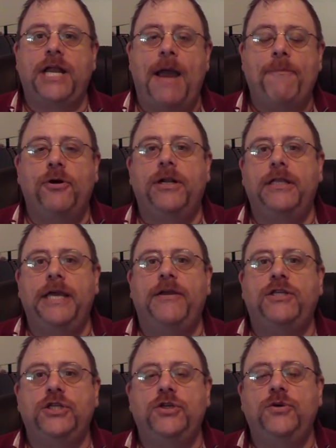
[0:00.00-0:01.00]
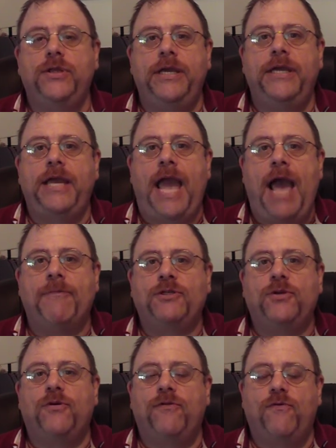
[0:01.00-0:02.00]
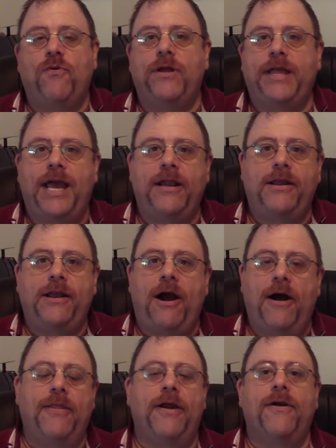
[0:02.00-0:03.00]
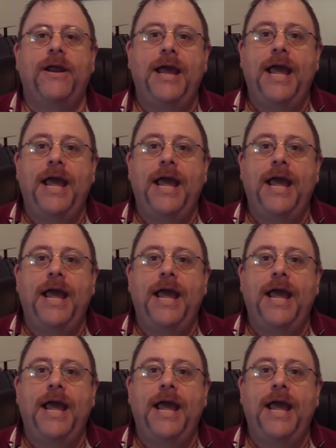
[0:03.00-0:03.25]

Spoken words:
I put a link to the App Store for that on there.